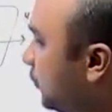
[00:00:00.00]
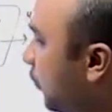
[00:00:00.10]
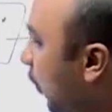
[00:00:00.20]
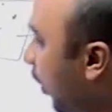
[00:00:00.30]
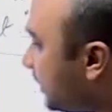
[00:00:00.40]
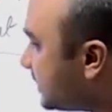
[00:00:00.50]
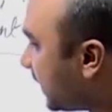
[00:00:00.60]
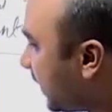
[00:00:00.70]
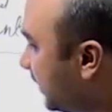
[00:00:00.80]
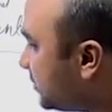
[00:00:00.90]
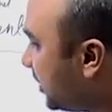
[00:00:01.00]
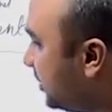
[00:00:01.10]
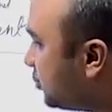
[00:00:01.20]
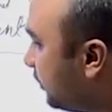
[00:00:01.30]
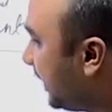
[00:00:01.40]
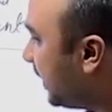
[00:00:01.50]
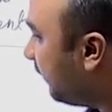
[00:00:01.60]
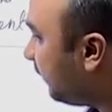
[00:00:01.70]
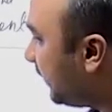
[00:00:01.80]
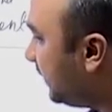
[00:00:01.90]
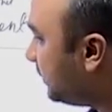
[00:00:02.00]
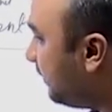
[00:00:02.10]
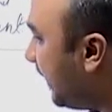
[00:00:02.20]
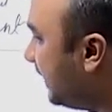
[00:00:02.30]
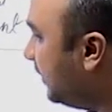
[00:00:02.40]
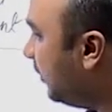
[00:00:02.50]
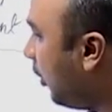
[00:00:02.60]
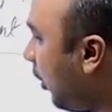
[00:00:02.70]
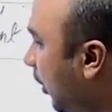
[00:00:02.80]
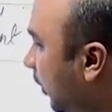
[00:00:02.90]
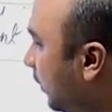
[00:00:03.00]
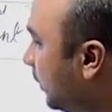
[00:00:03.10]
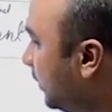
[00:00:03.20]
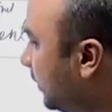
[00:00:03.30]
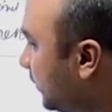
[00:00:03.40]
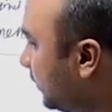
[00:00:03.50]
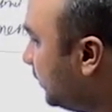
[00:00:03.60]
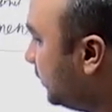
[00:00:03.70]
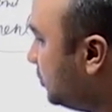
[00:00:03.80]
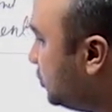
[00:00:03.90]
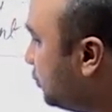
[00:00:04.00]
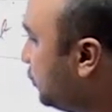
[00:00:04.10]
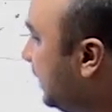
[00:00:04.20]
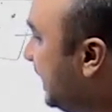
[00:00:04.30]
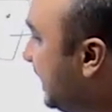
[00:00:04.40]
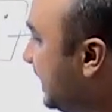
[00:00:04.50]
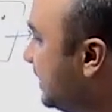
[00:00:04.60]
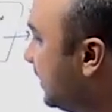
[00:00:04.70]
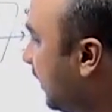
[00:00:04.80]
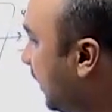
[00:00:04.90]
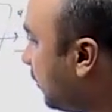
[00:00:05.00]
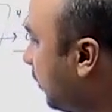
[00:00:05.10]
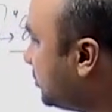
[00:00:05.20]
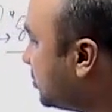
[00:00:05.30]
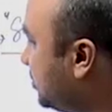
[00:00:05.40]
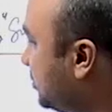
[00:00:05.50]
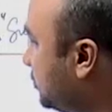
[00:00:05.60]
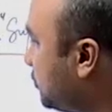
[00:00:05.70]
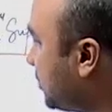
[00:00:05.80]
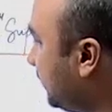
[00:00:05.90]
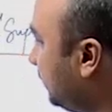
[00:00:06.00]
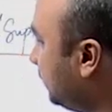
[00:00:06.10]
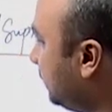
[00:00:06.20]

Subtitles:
you want the country to be governed by law, you need a constitution.